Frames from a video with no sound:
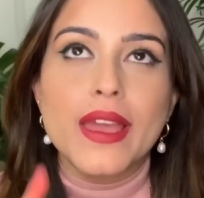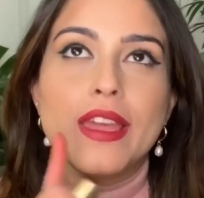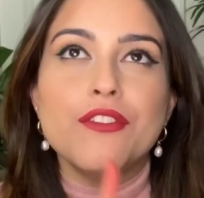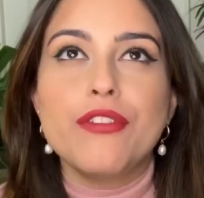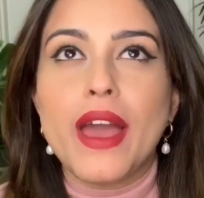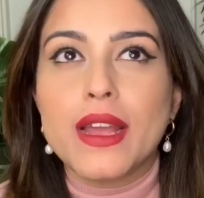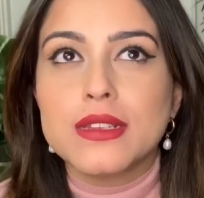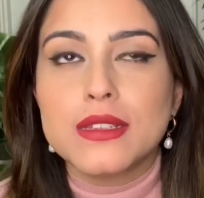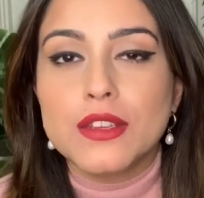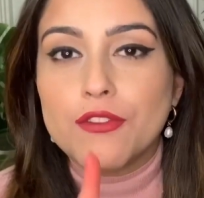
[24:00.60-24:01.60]
In
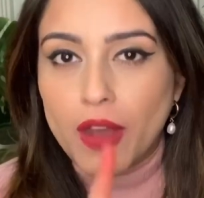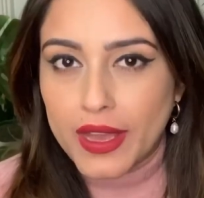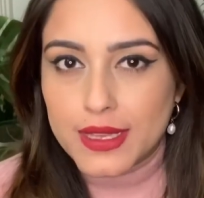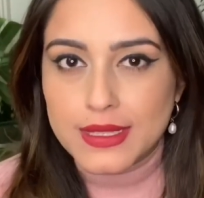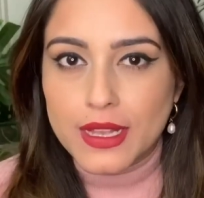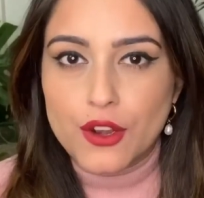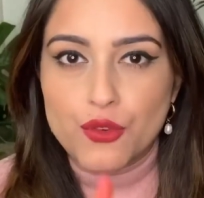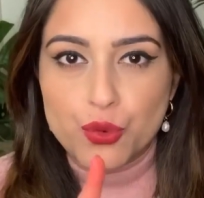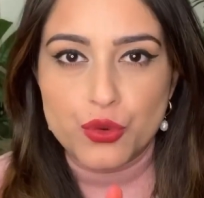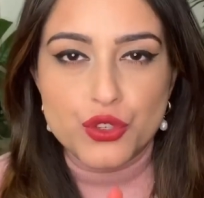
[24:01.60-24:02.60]
fact, the YSL
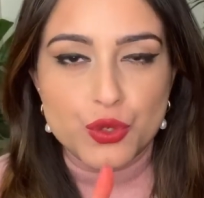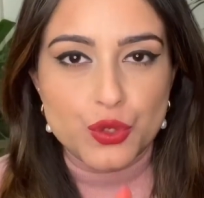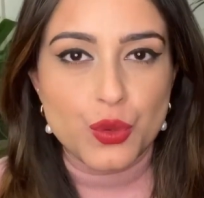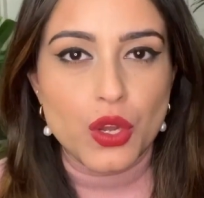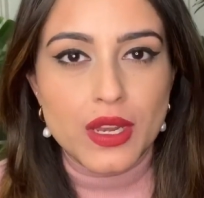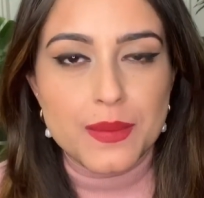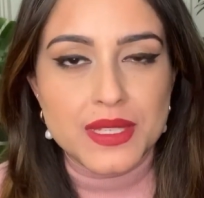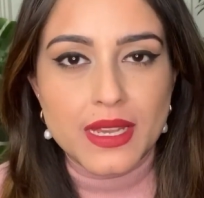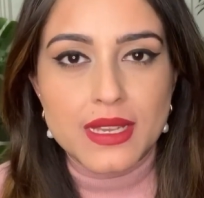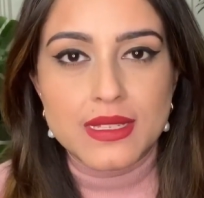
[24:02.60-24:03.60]
Rouge Couture
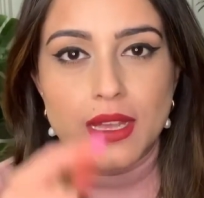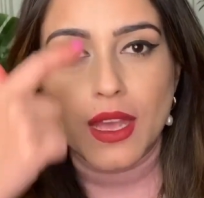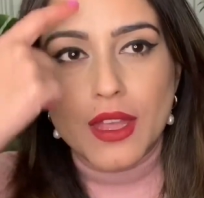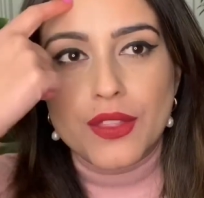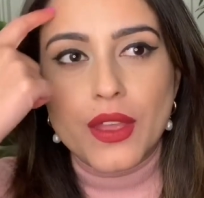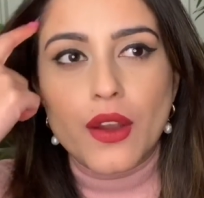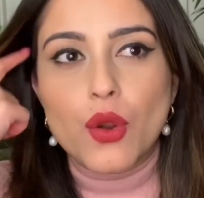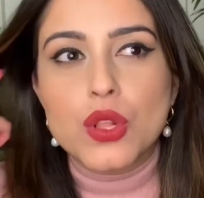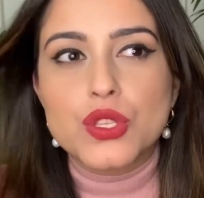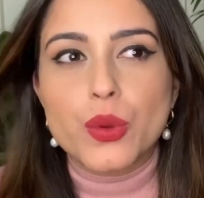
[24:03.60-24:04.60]
lipsticks, they are
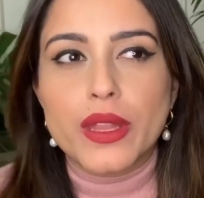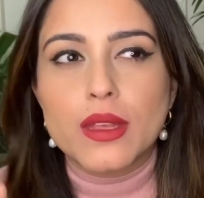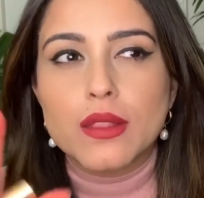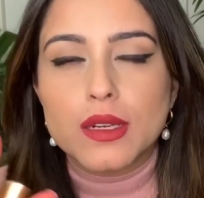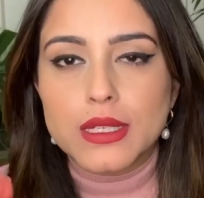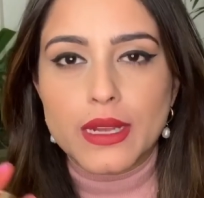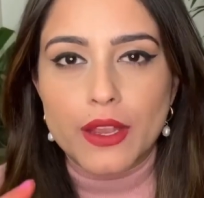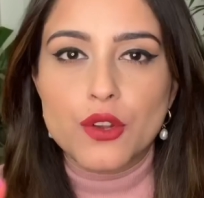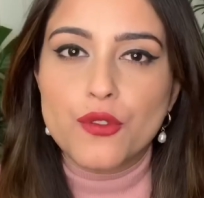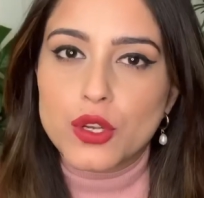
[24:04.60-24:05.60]
also, I think,
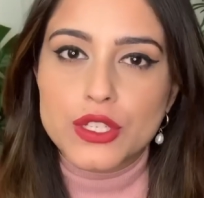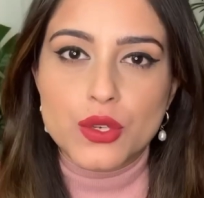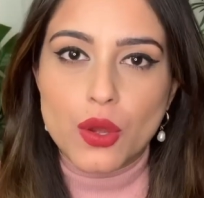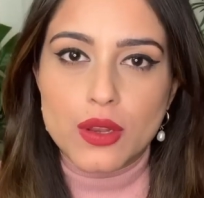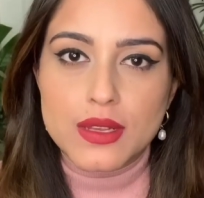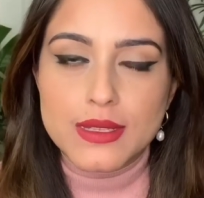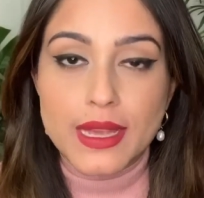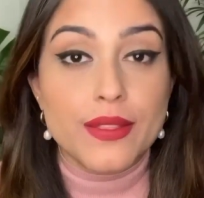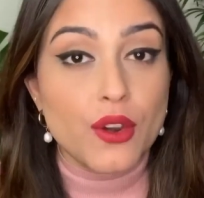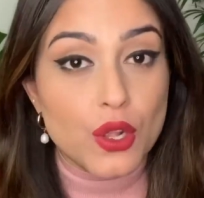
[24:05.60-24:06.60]
$39 or $40,
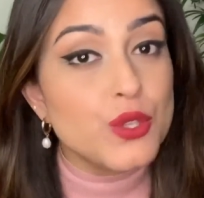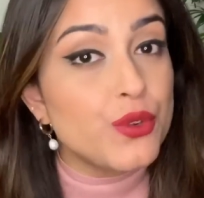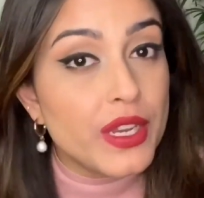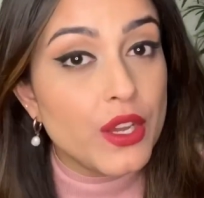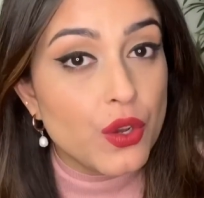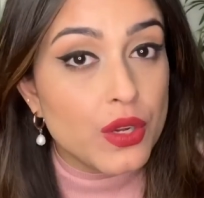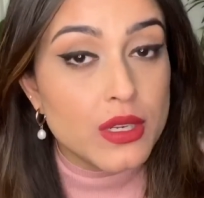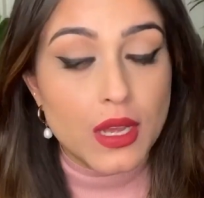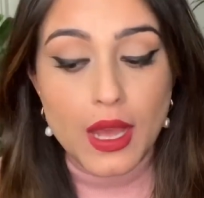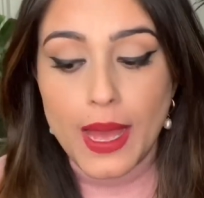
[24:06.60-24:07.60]
and they're also really
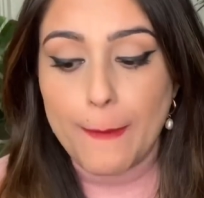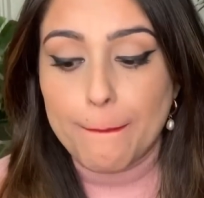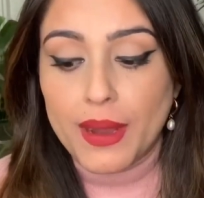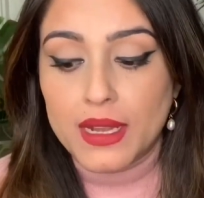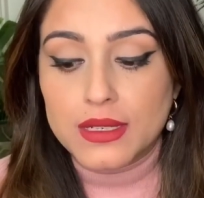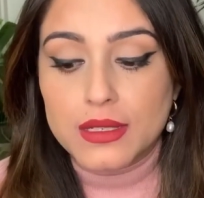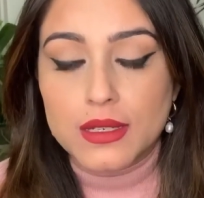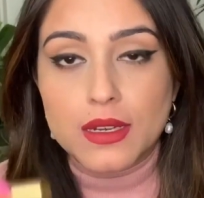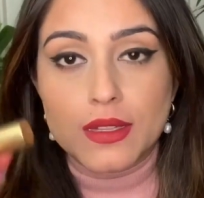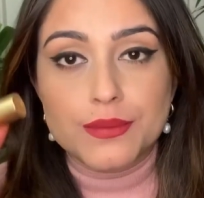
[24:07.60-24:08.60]
good. But
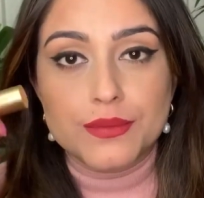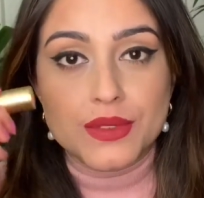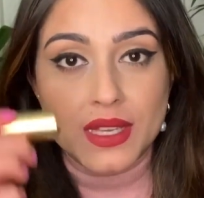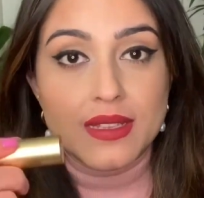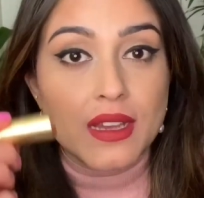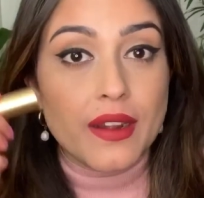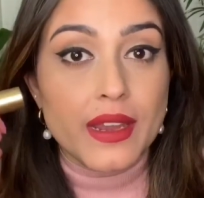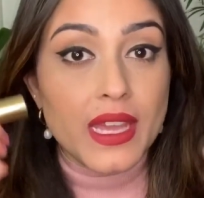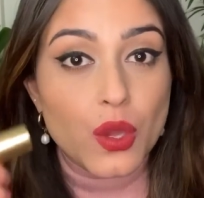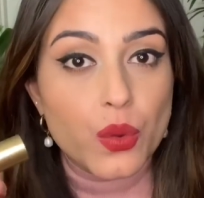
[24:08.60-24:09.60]
these are
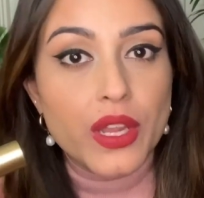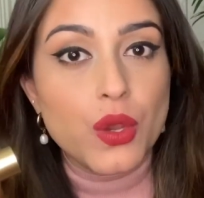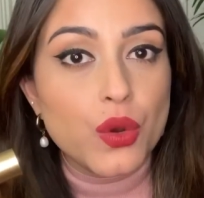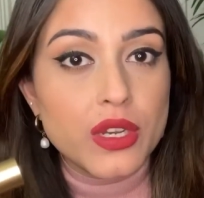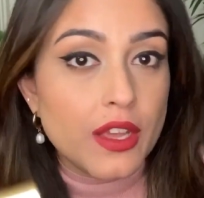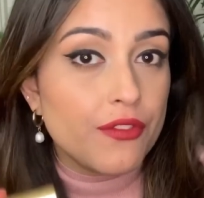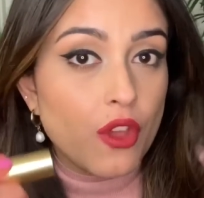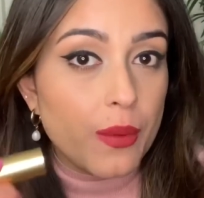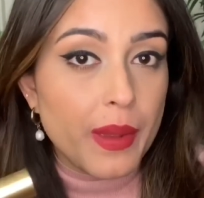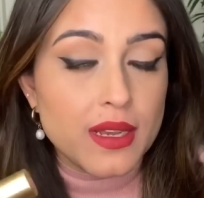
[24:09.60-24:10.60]
equally good, if
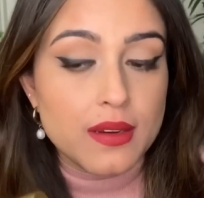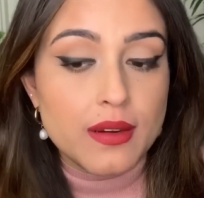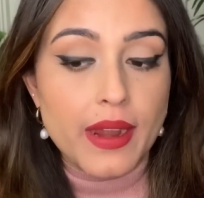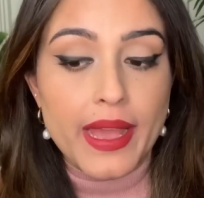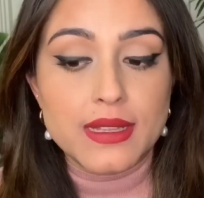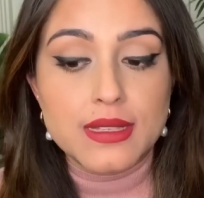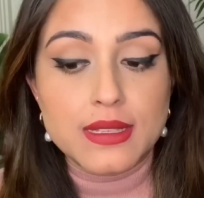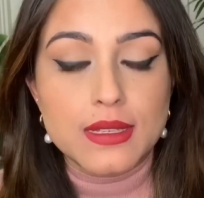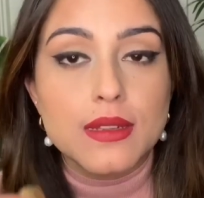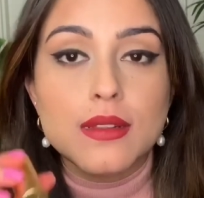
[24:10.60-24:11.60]
not better, and
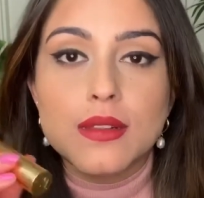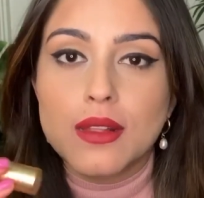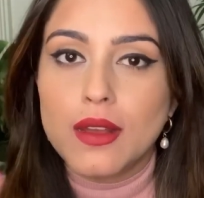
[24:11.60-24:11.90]
still